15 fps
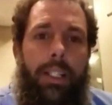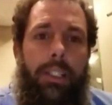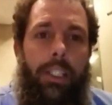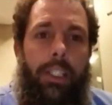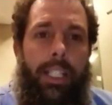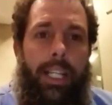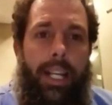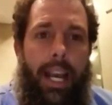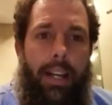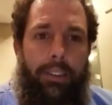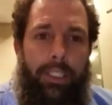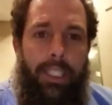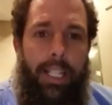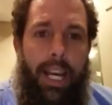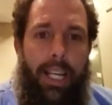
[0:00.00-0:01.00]
get out
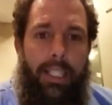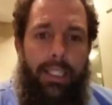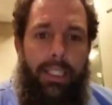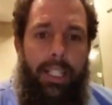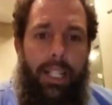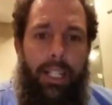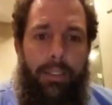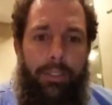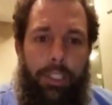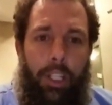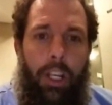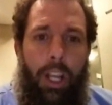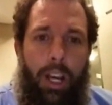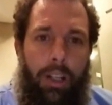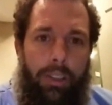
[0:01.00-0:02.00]
tonight. It was a
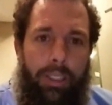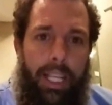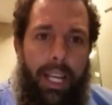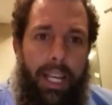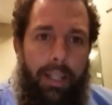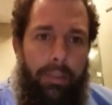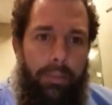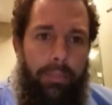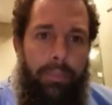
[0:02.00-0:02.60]
long day.